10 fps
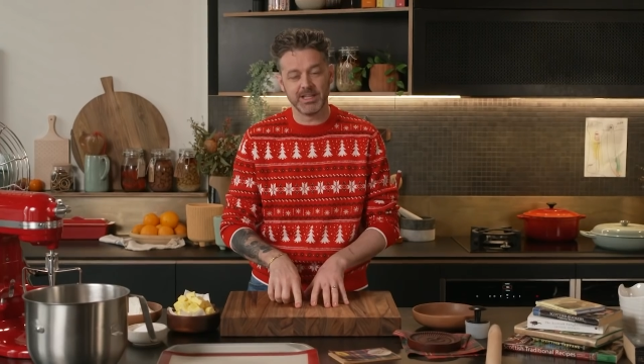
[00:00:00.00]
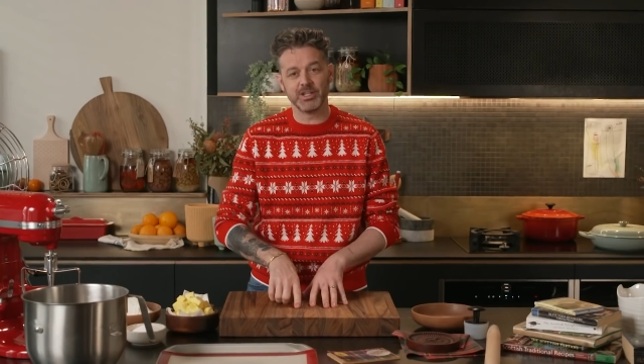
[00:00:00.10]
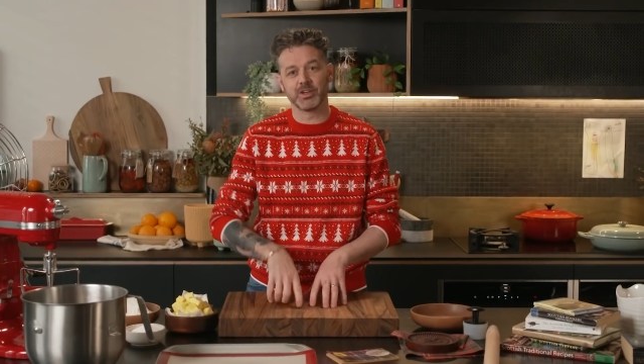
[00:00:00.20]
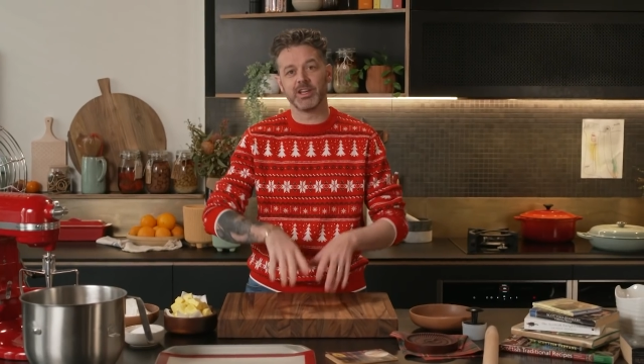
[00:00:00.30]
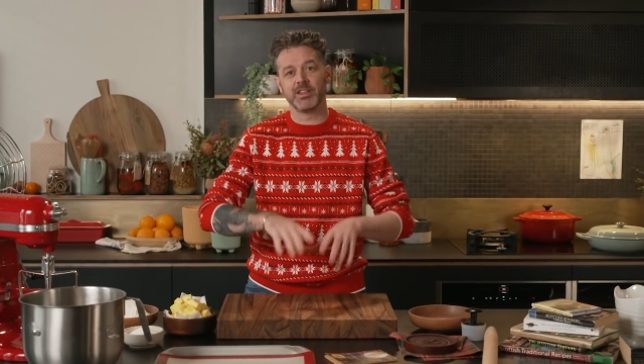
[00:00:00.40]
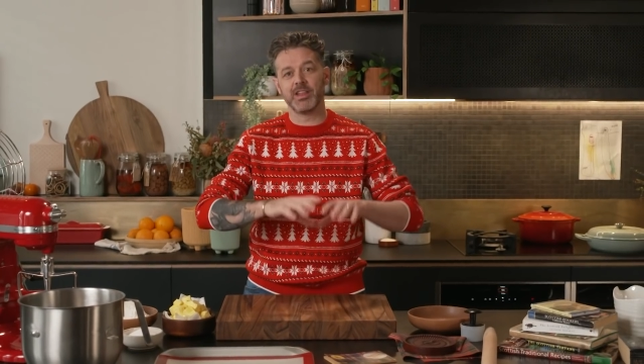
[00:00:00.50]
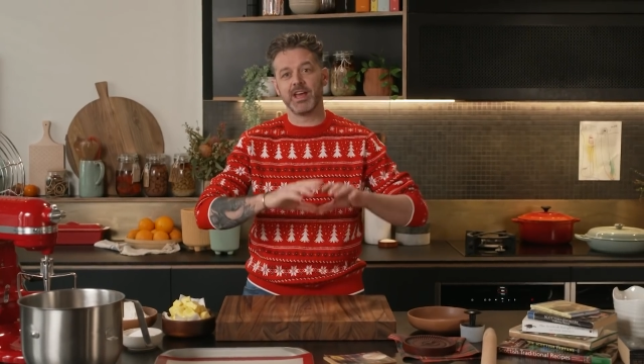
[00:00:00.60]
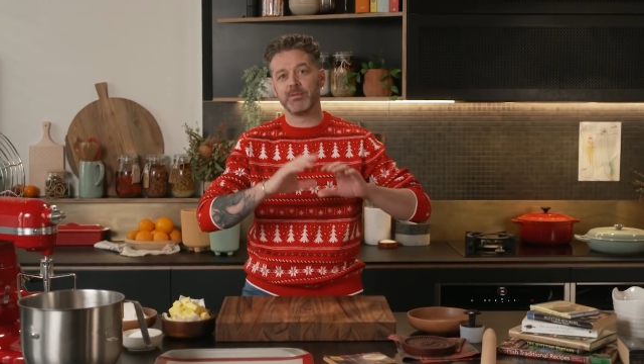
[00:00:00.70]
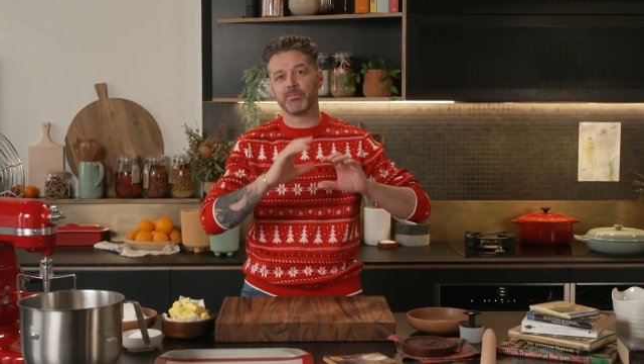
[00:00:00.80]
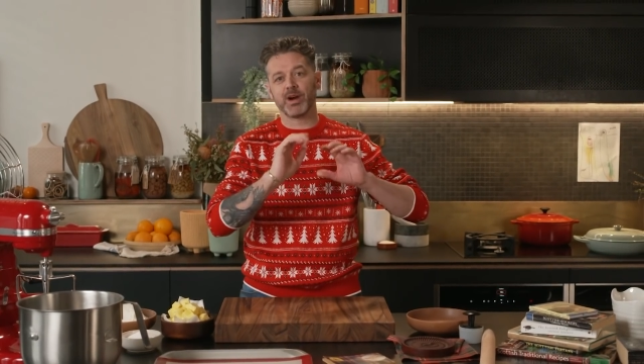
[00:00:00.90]
that you can
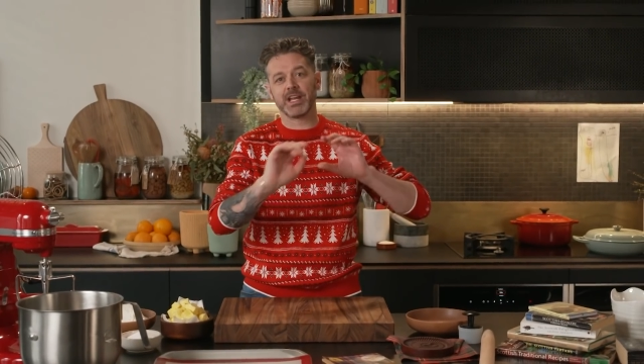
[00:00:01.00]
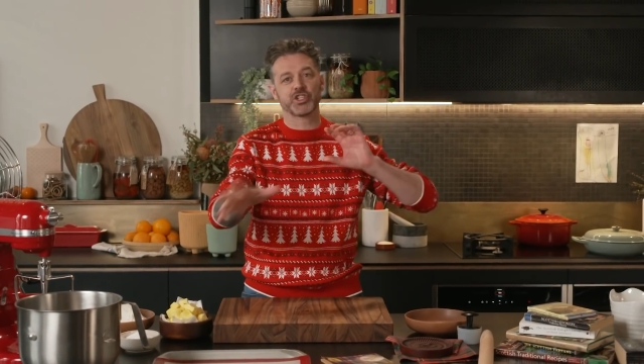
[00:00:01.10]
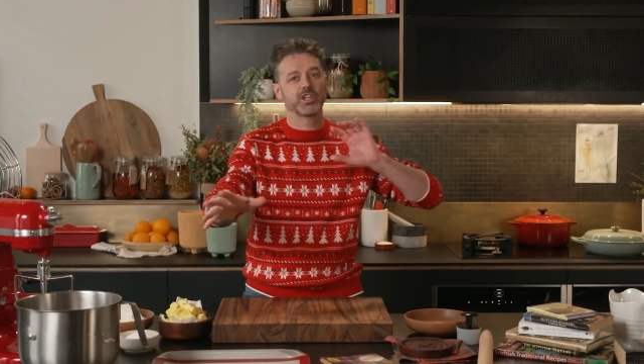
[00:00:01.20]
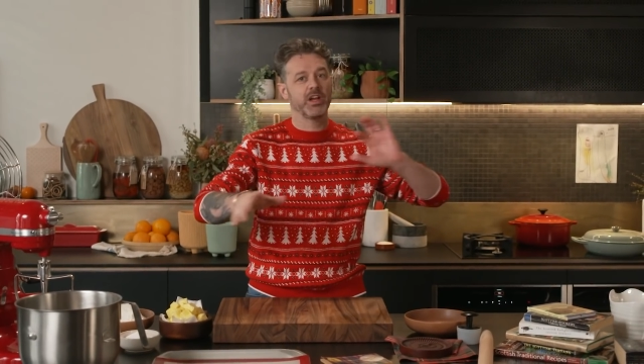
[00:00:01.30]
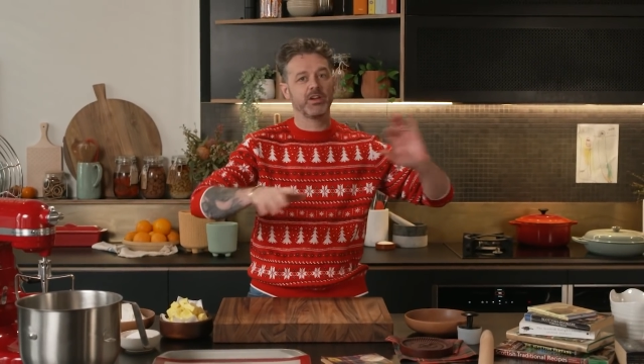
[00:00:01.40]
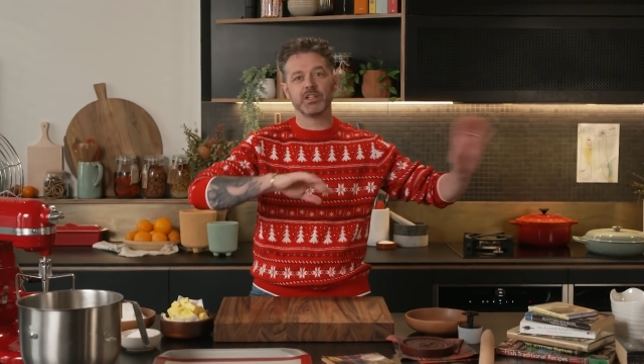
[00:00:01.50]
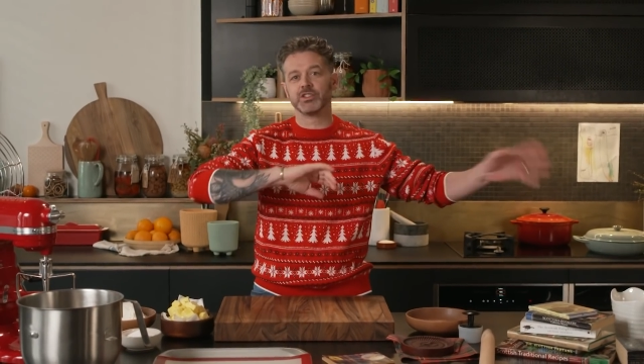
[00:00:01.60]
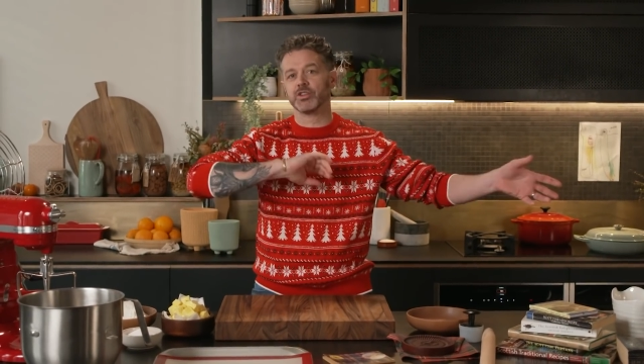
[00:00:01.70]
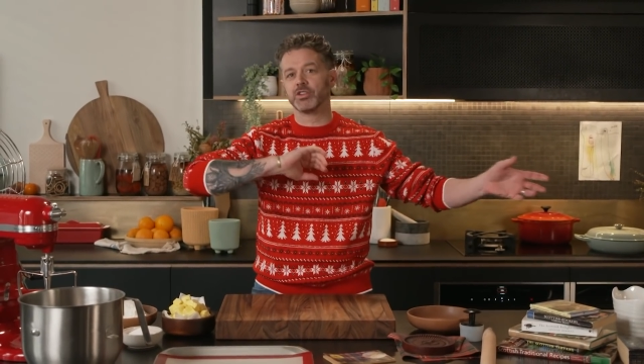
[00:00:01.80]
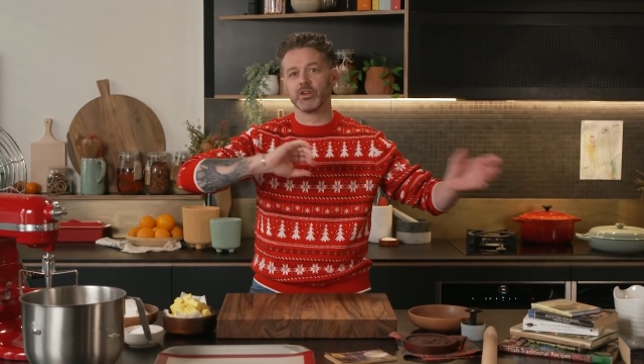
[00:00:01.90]
then branch out and
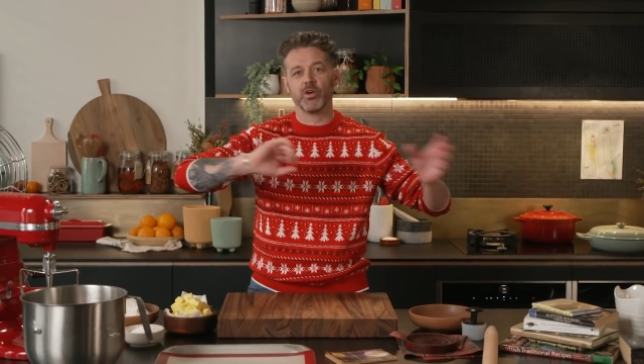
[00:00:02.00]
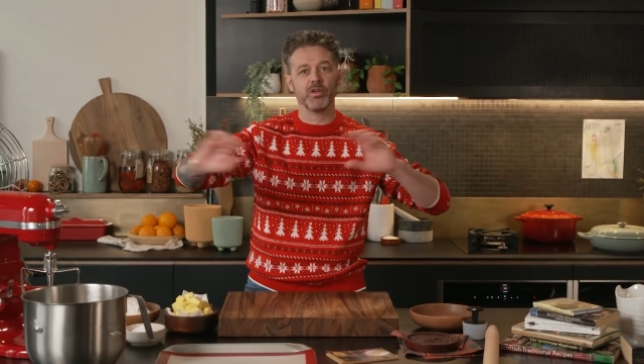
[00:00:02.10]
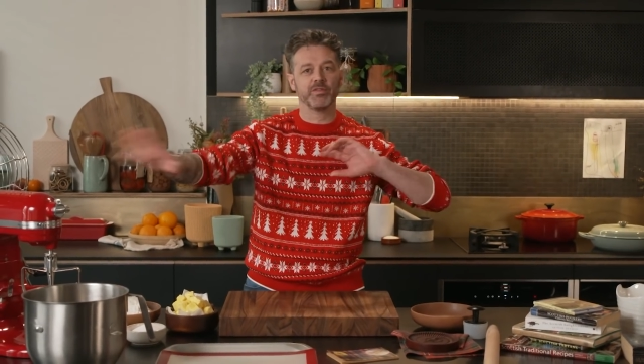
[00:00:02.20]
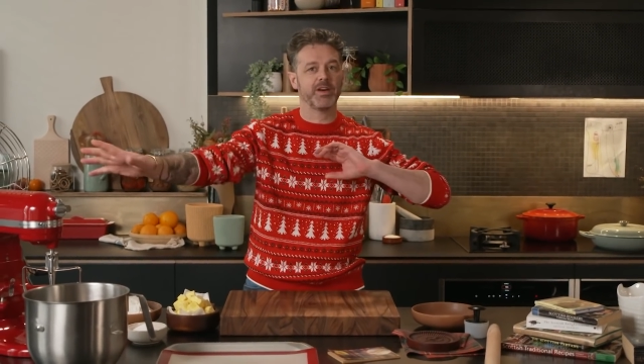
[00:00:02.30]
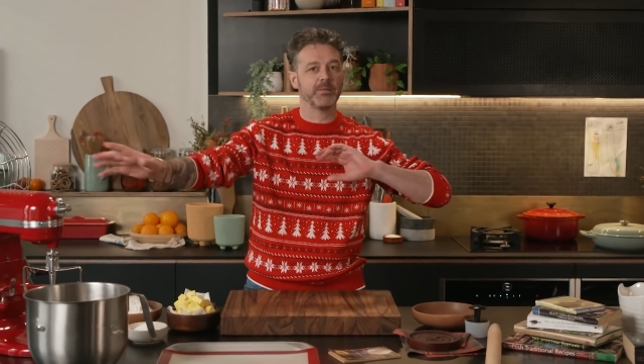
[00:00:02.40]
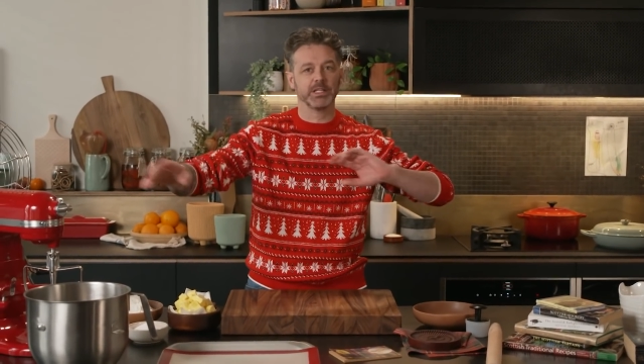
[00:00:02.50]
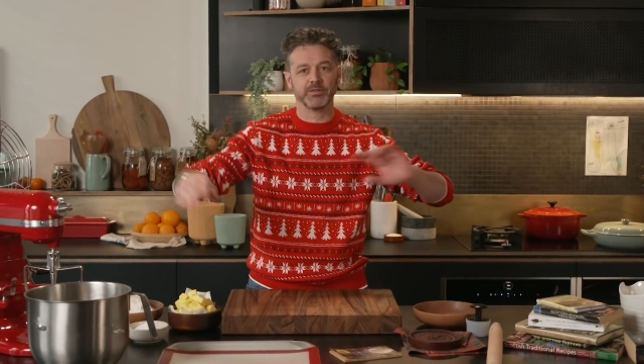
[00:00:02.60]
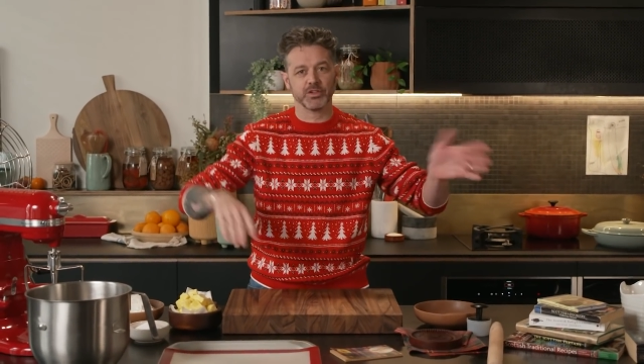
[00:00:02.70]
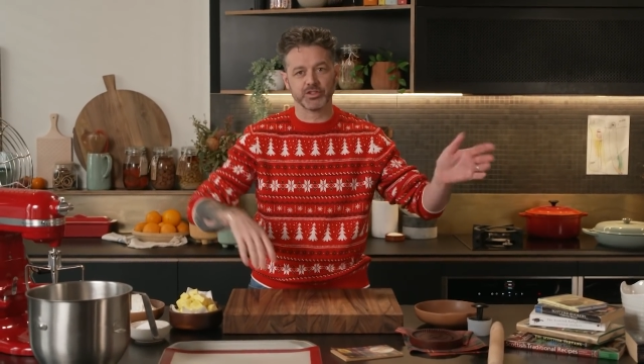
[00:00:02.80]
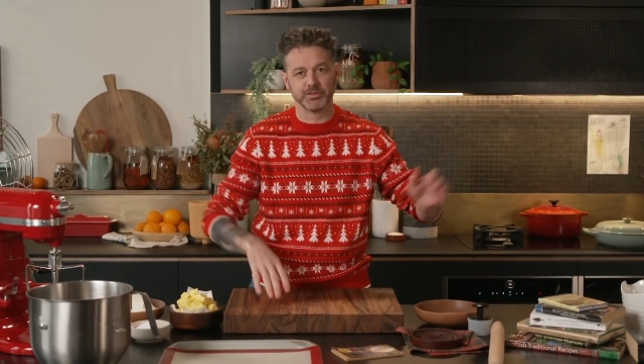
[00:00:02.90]
do your own family
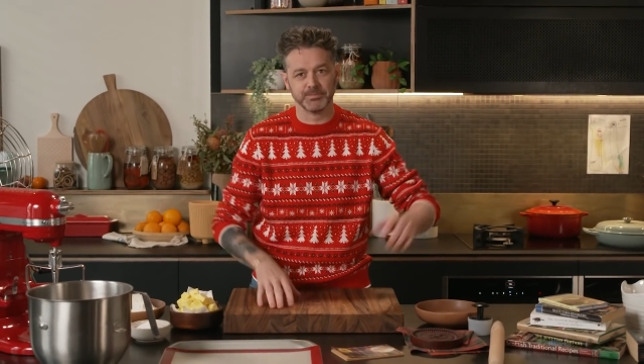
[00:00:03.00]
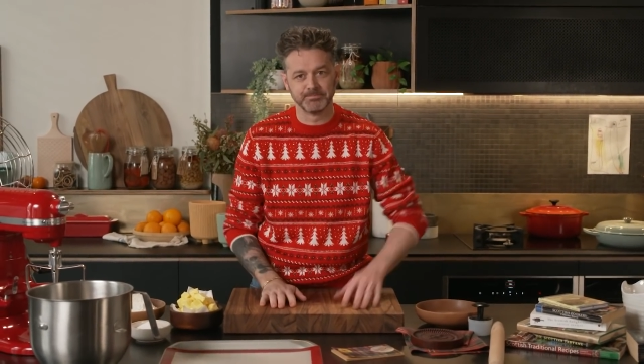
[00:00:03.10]
version.